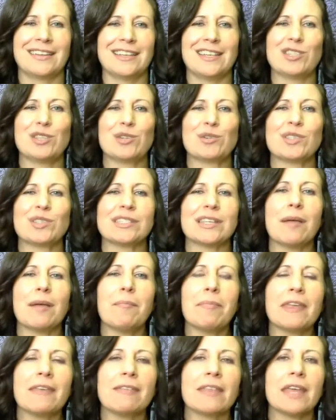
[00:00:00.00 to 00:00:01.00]
Is there
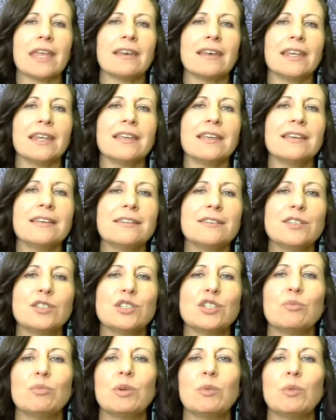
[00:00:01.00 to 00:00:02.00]
something that
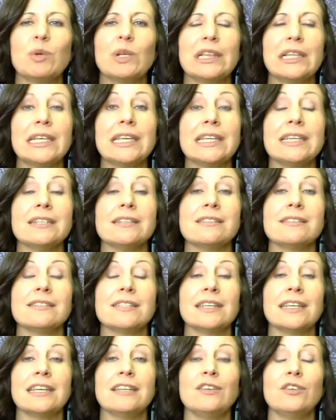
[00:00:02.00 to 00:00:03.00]
needs to be
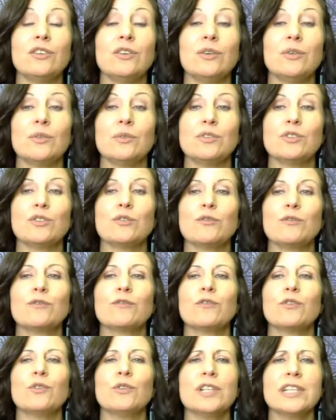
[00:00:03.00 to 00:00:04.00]
released in you to
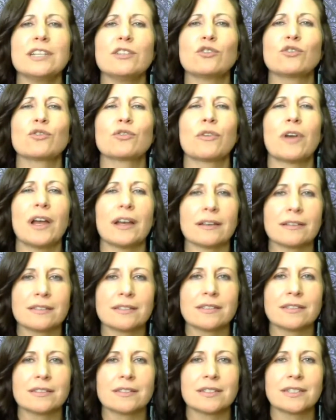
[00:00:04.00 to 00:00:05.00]
fully
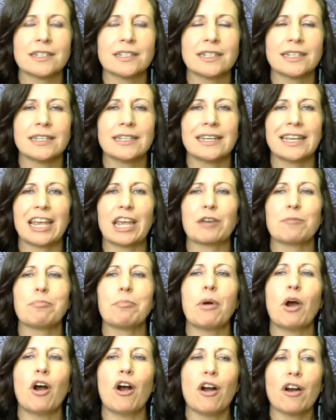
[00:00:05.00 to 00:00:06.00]
trust
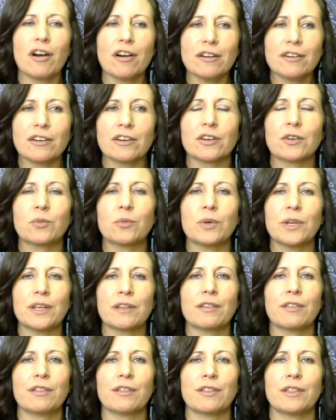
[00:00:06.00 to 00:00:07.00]
and partner
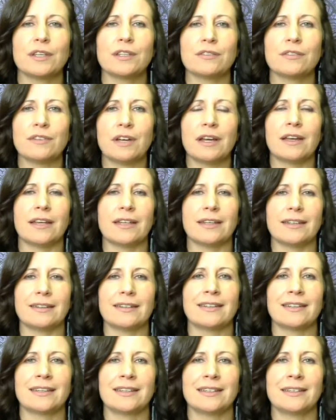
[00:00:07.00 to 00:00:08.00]
with the
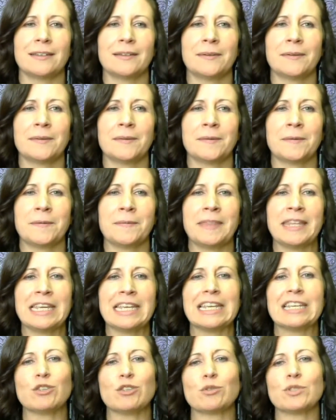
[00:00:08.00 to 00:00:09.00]
divine?
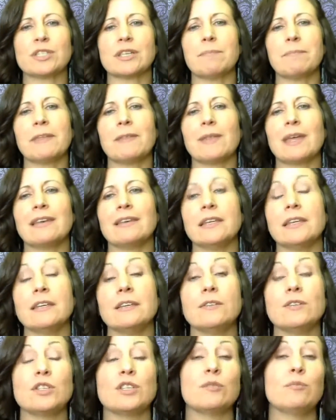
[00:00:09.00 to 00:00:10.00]
Is there something that
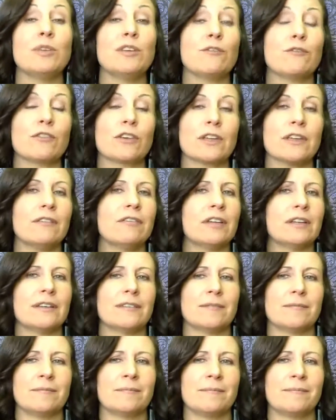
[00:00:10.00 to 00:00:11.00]
needs to be
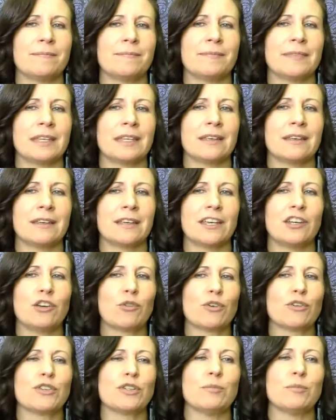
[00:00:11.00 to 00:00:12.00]
forgiven in
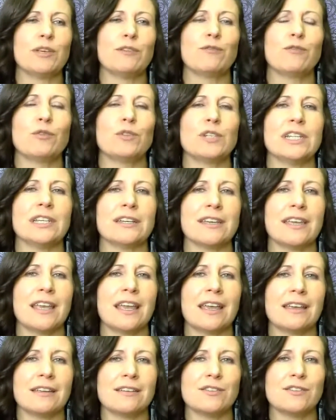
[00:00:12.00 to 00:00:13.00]
order to be fully
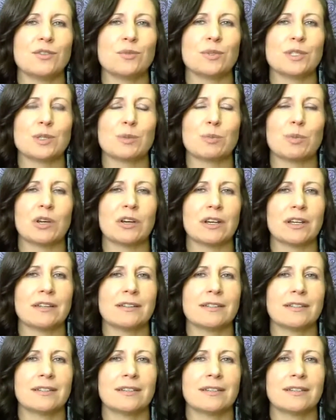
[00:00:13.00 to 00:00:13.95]
engaged with spirit?